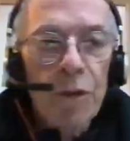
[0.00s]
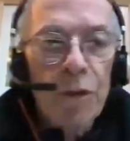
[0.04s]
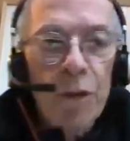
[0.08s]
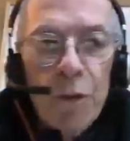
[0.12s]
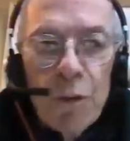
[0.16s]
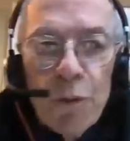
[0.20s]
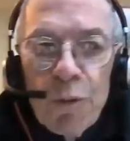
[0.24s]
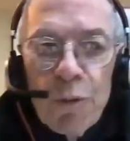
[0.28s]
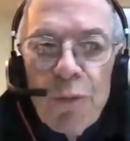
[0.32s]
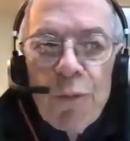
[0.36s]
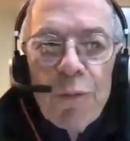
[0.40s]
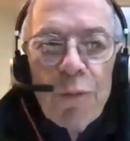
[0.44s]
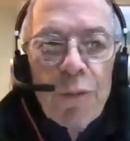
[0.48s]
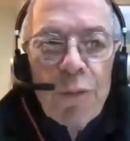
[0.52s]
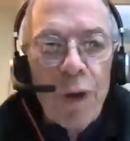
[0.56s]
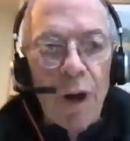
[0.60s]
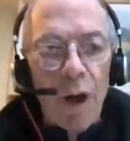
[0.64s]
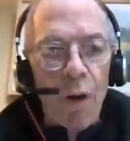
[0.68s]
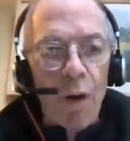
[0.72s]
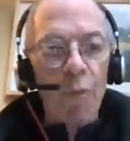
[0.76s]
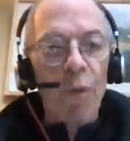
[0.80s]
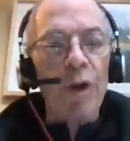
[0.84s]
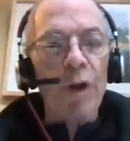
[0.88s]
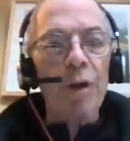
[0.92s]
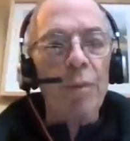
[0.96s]
do
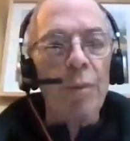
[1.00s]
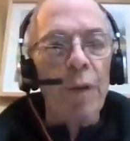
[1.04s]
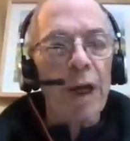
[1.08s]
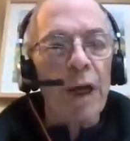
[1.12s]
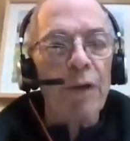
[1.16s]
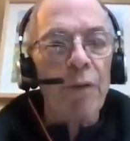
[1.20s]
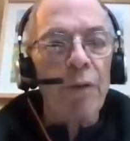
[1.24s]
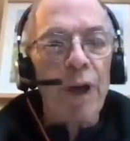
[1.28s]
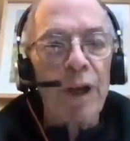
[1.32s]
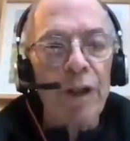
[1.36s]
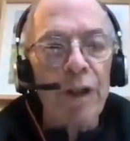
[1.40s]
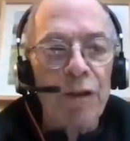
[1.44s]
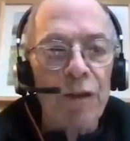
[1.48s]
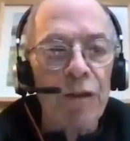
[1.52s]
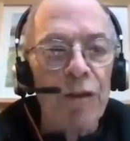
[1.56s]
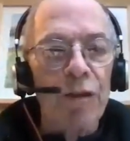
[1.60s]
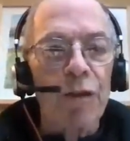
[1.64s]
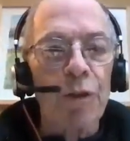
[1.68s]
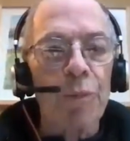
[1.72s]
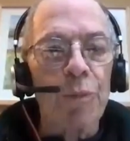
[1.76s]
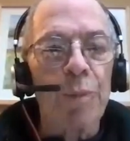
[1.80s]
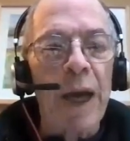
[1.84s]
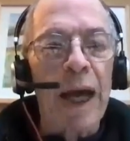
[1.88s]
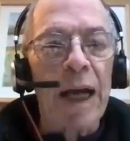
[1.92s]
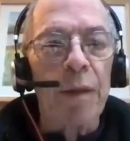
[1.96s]
our winter migration
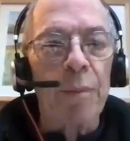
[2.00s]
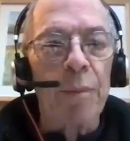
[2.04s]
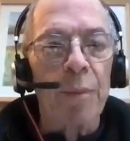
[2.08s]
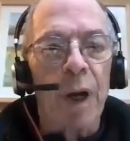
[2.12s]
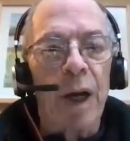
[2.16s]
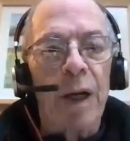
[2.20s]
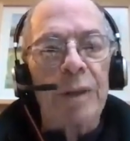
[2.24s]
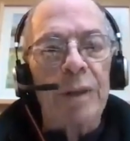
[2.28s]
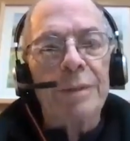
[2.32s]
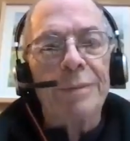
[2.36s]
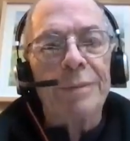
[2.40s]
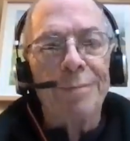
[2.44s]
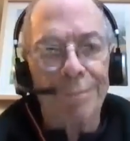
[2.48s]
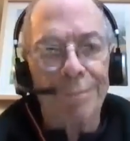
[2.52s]
to Panama.